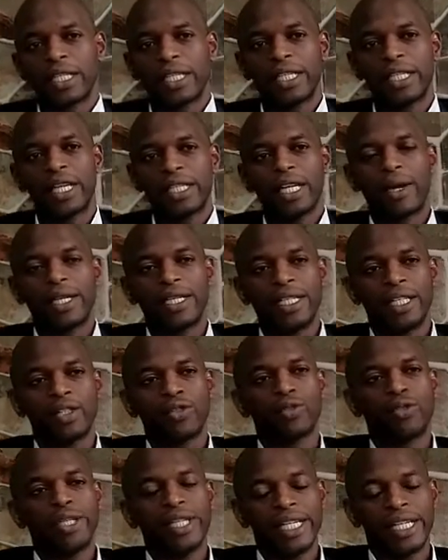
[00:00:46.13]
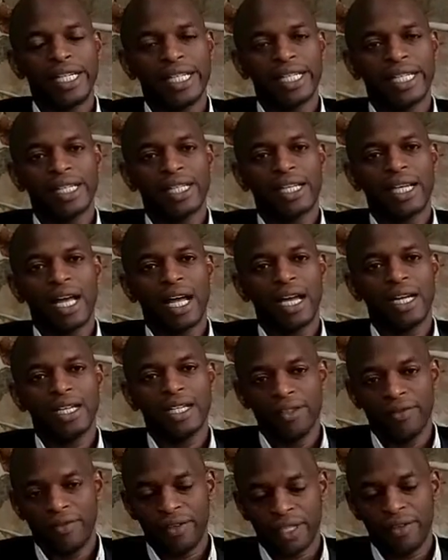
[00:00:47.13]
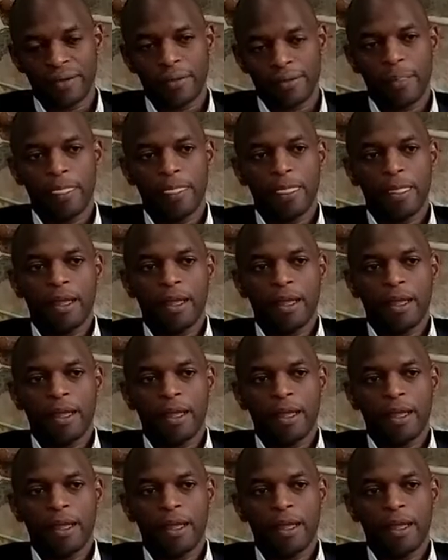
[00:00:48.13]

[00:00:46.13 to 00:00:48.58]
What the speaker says: in our day-to-day living.